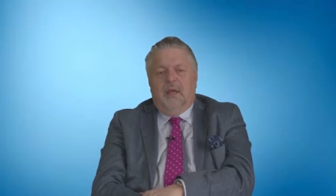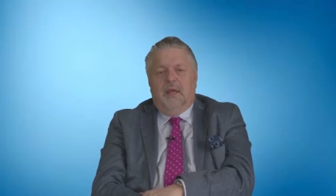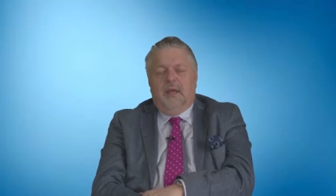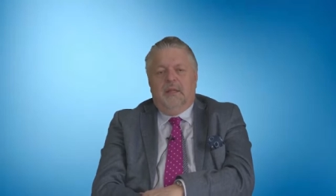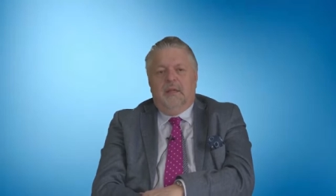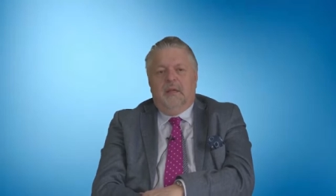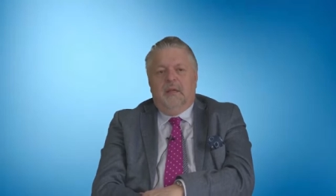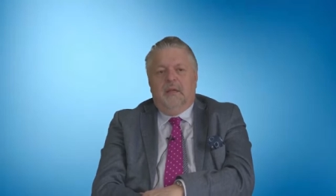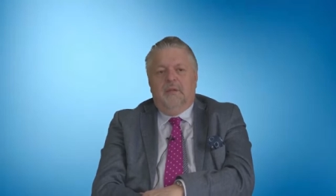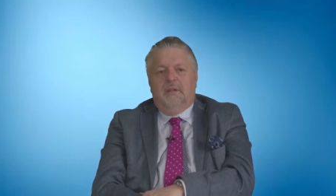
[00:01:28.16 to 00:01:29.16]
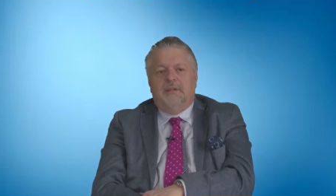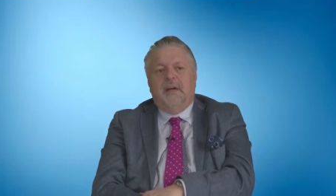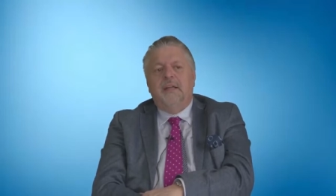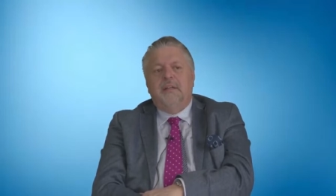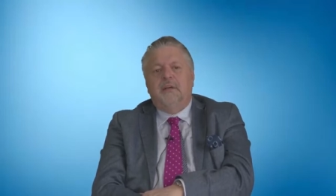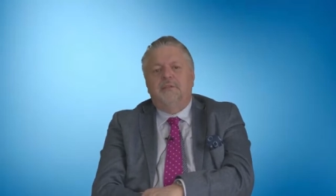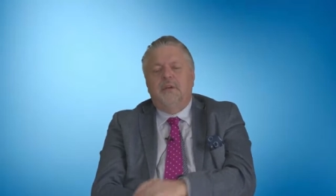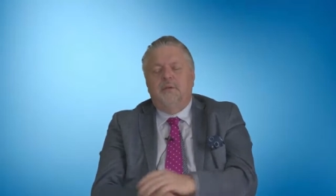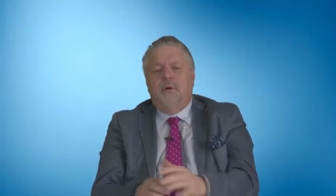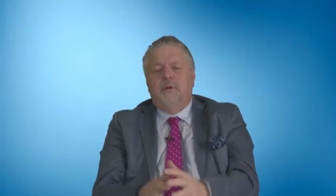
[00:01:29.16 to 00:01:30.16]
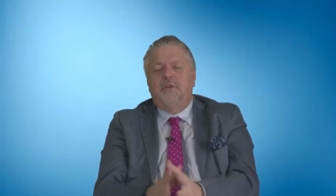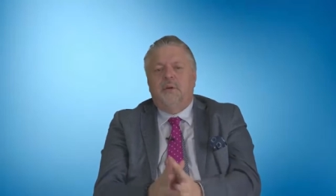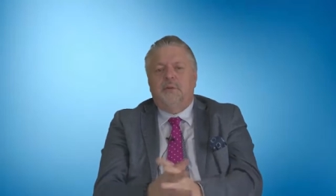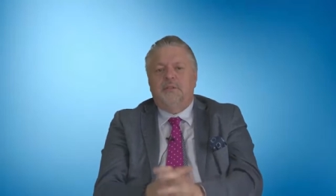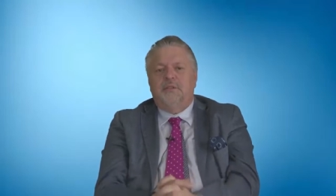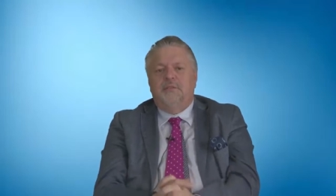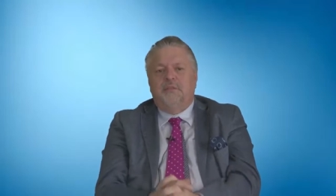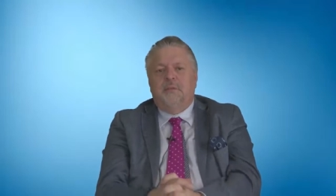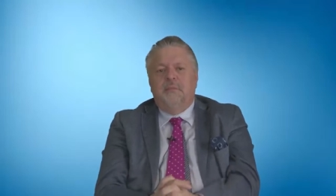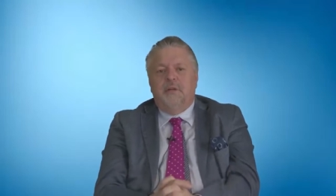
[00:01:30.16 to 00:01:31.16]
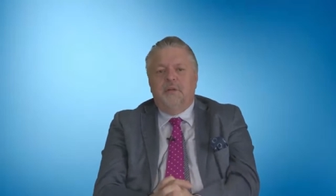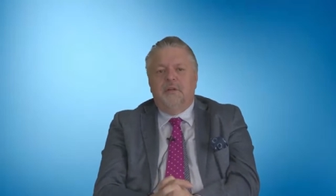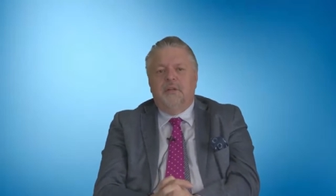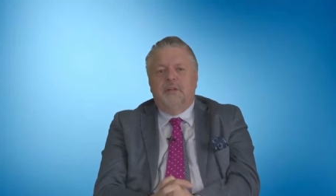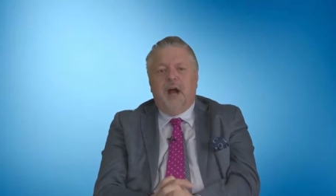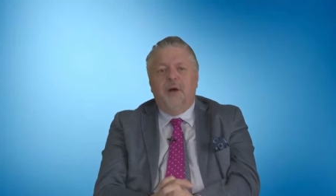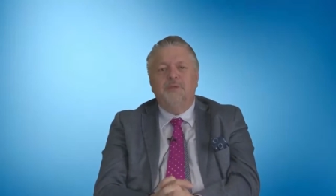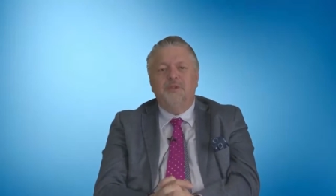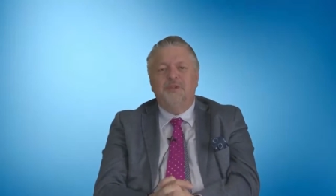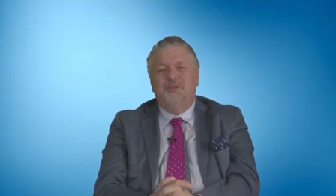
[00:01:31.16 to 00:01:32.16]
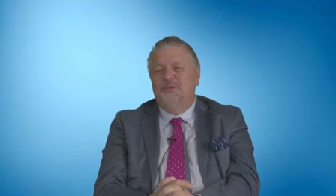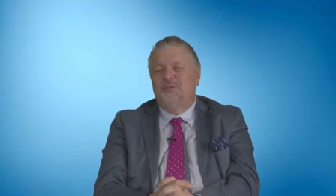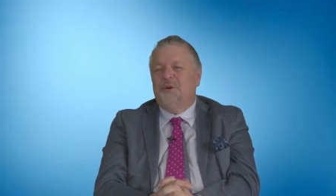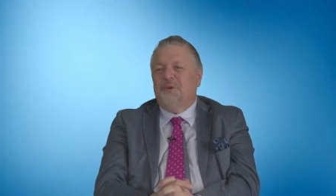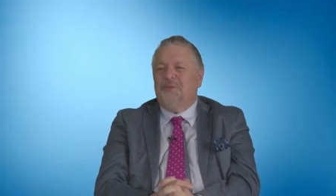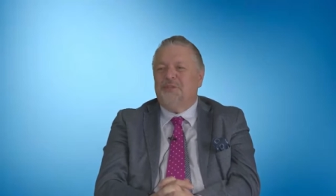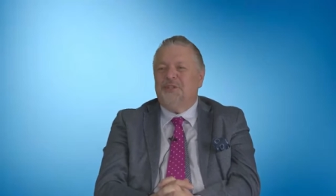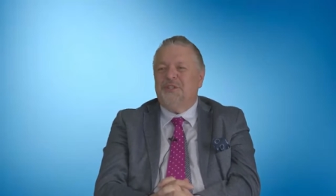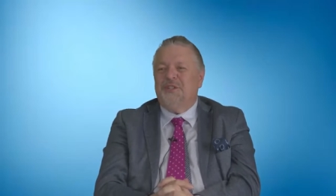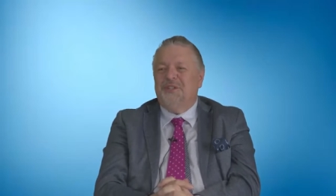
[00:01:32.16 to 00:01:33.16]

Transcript: And uh, the title of the workshop was From Couch to Coach.